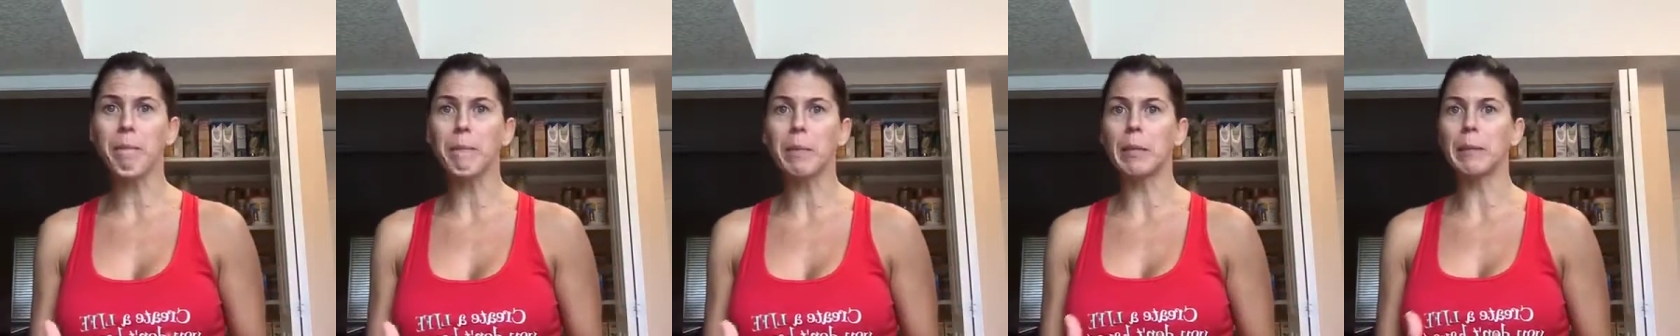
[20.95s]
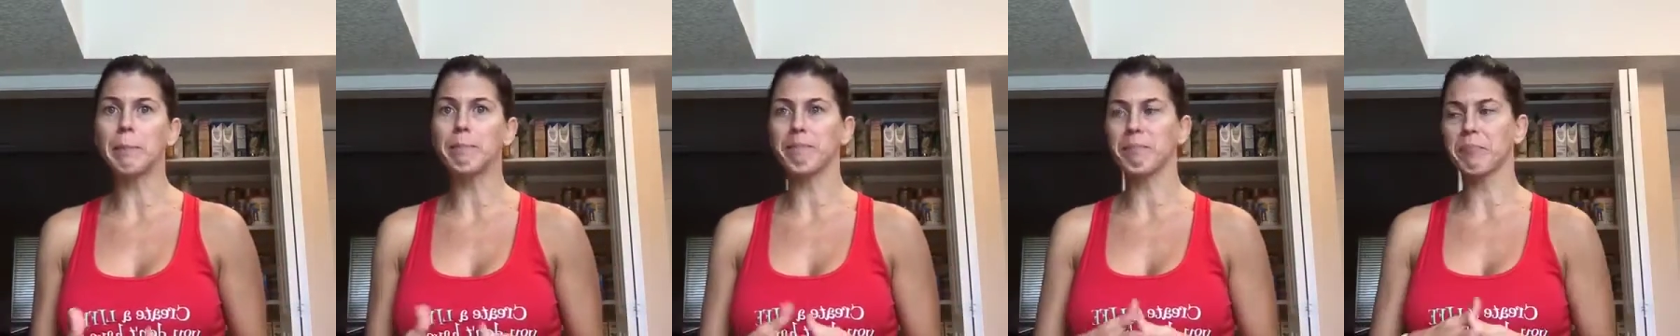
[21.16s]

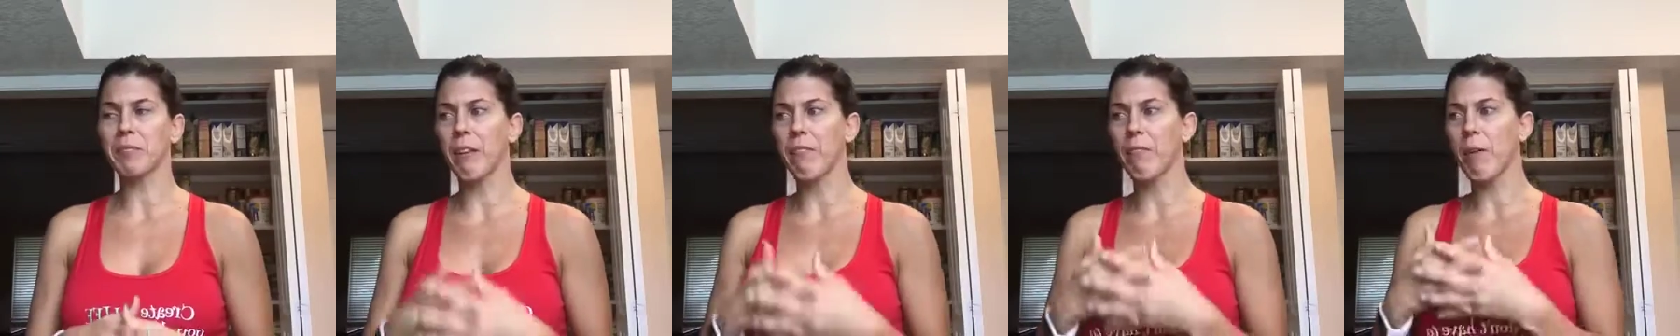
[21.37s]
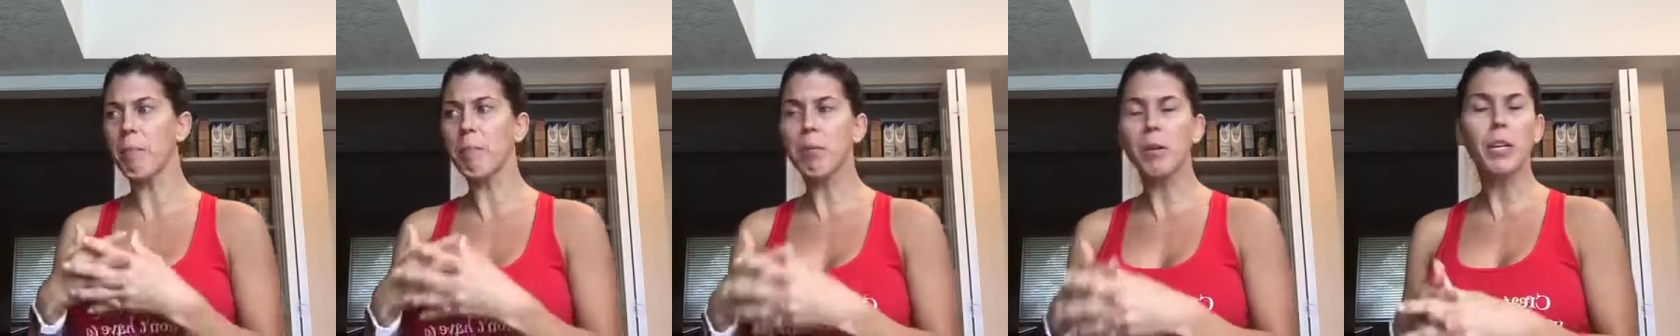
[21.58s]
but
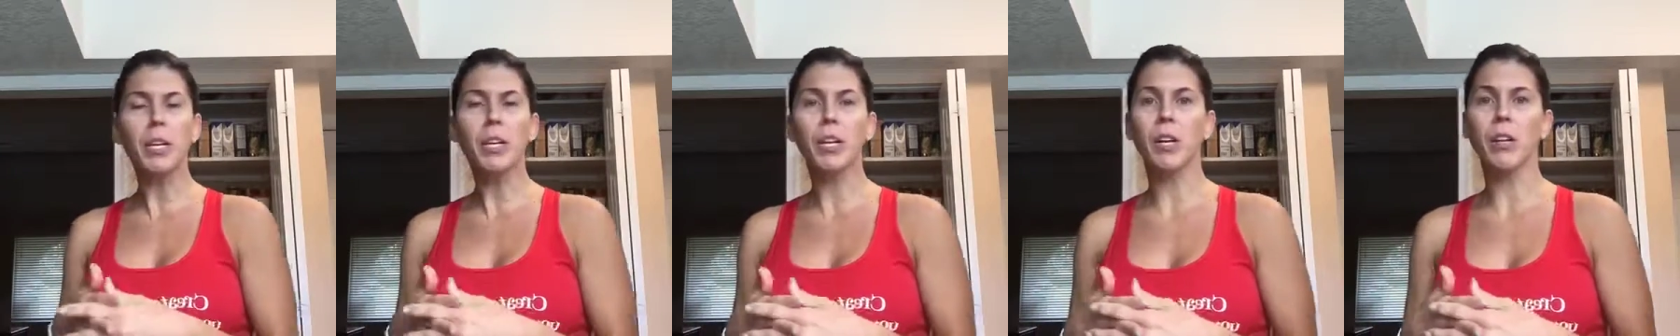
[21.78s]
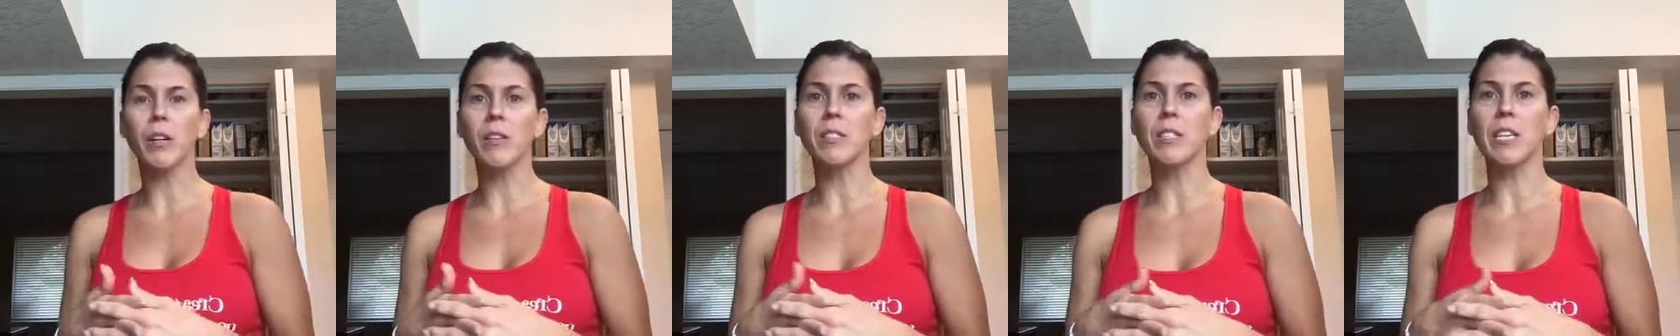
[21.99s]
if I'm putting
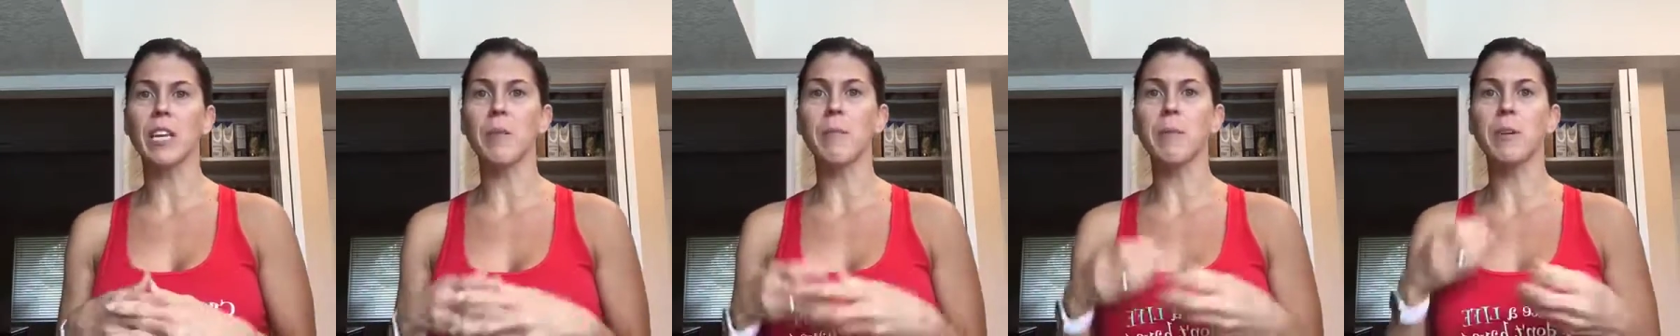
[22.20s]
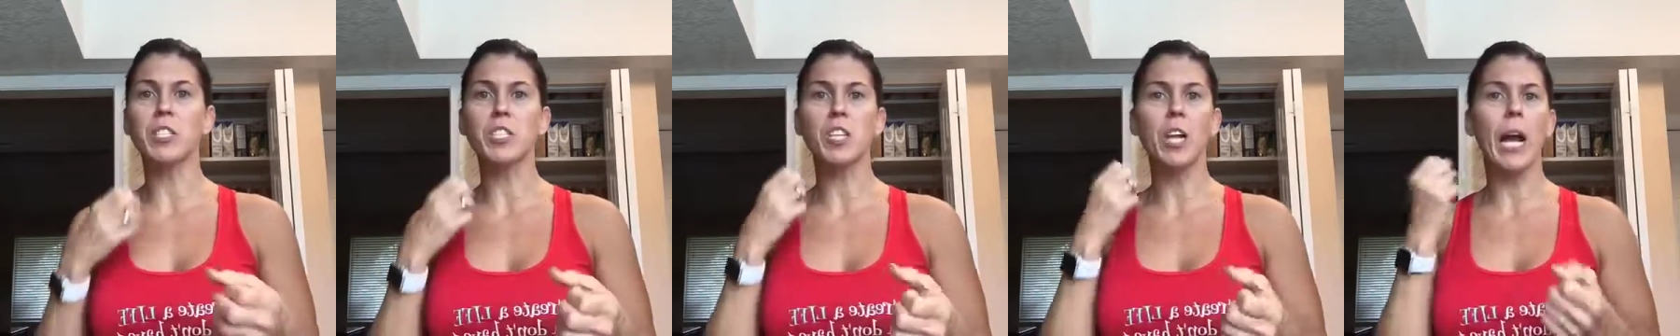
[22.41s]
it on a
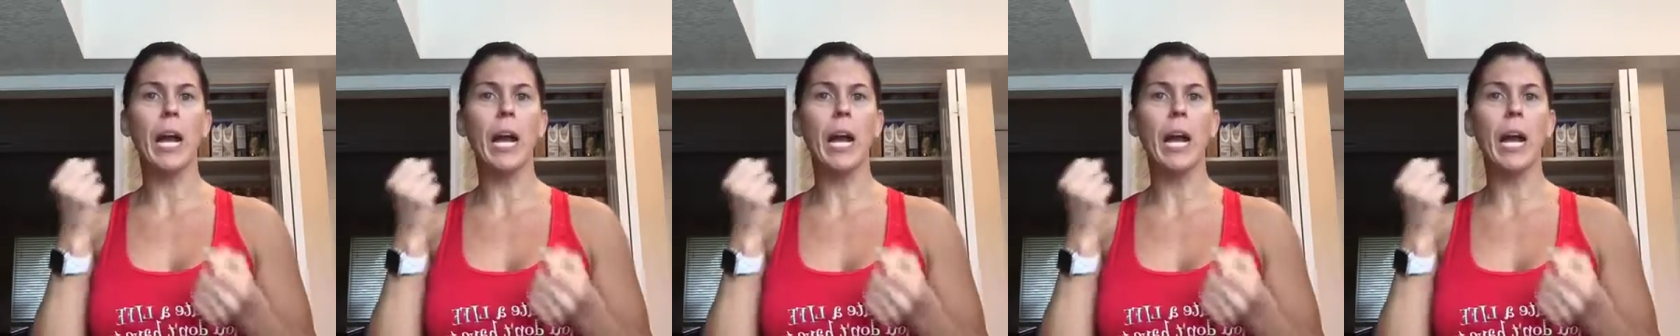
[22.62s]
sandwich,